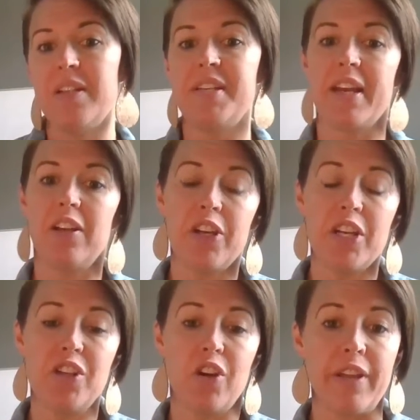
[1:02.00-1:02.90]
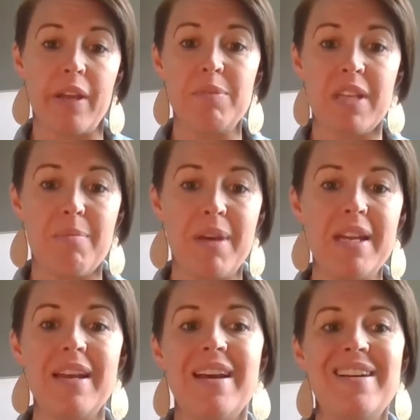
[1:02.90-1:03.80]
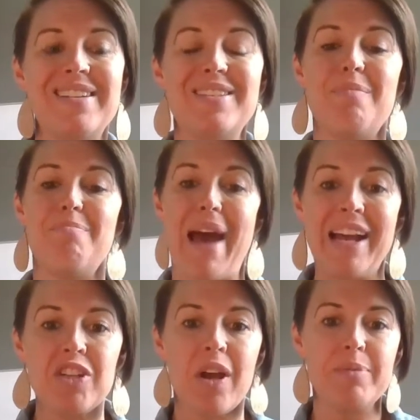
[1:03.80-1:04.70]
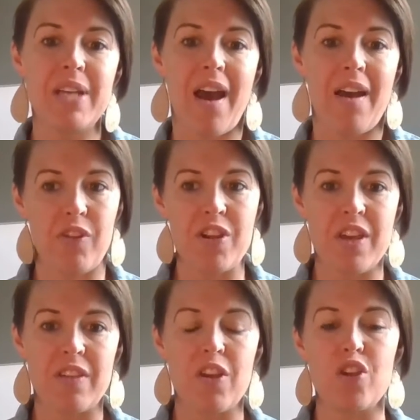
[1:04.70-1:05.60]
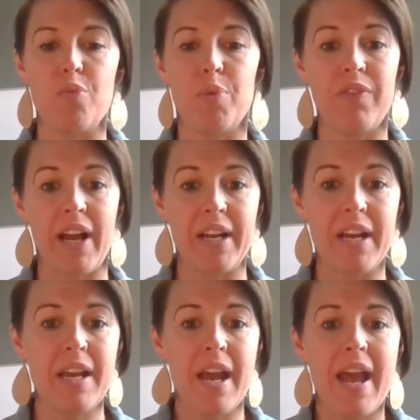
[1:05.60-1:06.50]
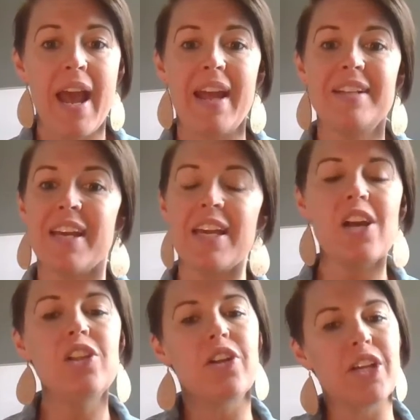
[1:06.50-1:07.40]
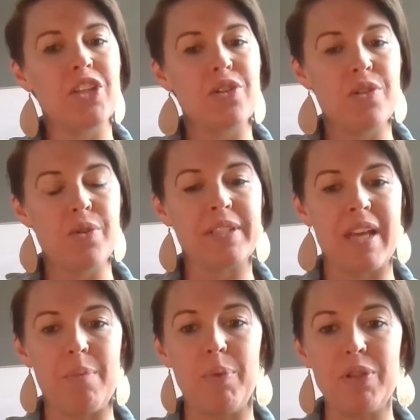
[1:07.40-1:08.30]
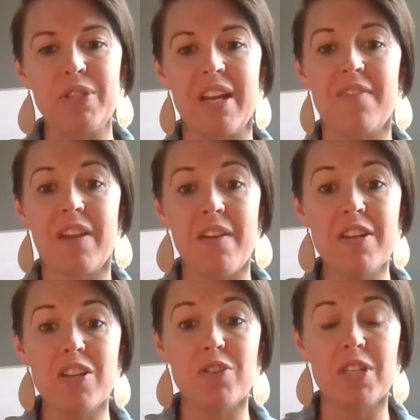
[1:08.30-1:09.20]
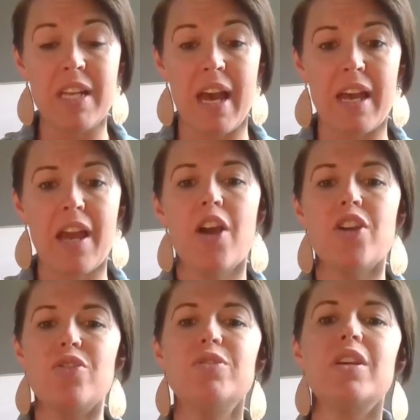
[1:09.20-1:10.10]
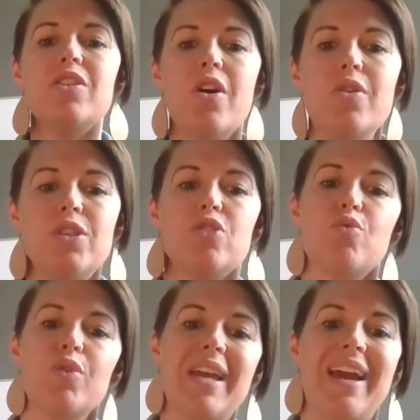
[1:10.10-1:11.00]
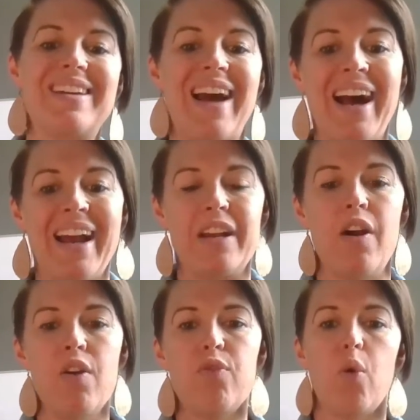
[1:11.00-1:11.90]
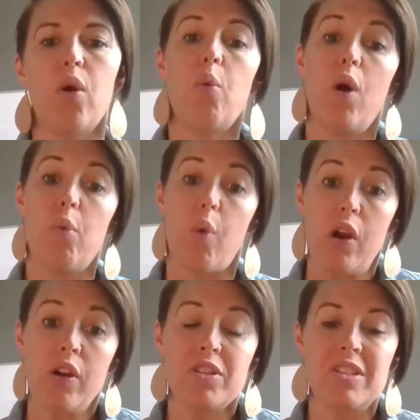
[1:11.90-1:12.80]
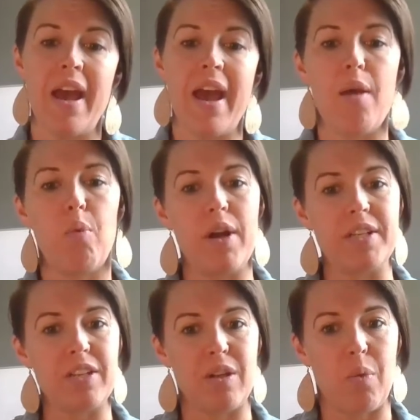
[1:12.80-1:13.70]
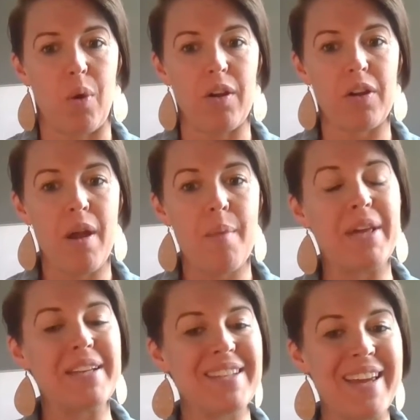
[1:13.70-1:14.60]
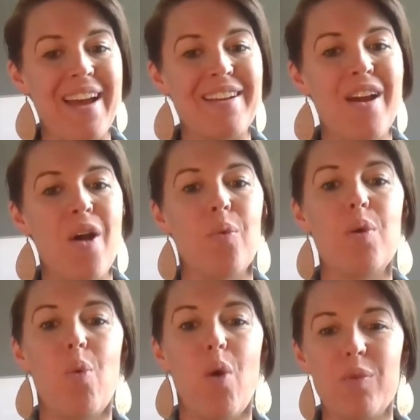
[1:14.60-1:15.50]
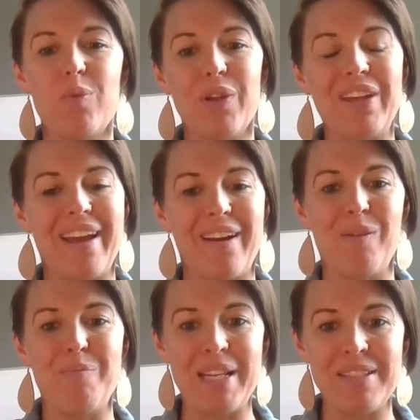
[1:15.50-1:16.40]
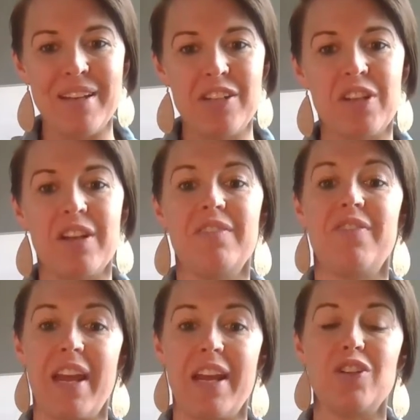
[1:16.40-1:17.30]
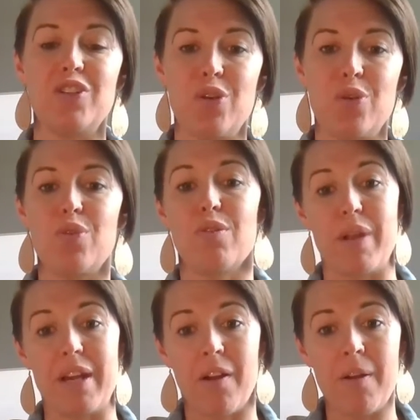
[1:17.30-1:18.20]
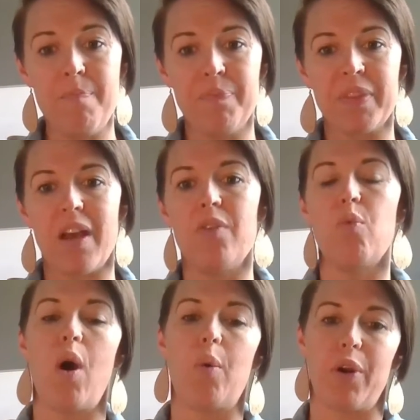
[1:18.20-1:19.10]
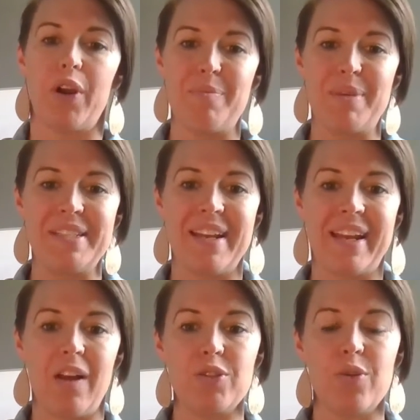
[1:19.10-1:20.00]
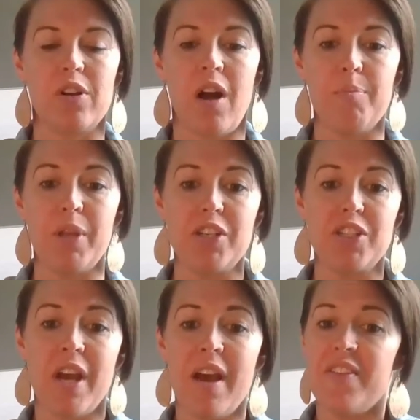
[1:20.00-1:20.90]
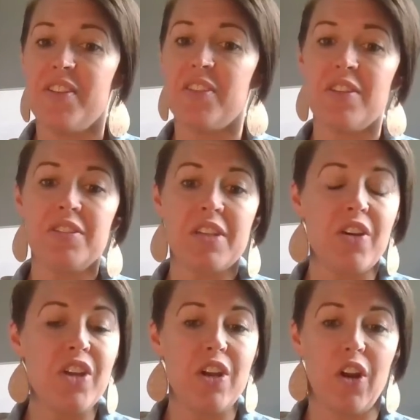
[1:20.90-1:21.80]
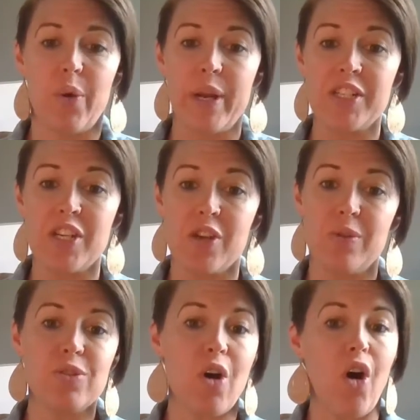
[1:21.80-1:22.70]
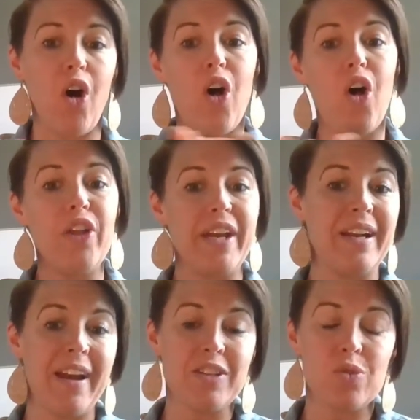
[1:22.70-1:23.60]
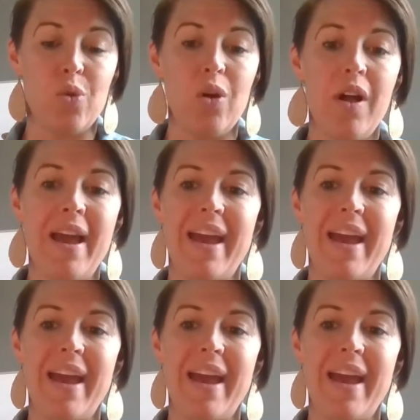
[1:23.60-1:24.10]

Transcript: take a look at your claim statement. Does it match up to everything that you provided? And taking a look at the two examples that I've given you today, using those as really a guide for what works and what doesn't work. Because again, we want to really get our message conveyed to the reader of what we're going to be setting out to accomplish. This is a skill that you're going to use all in high school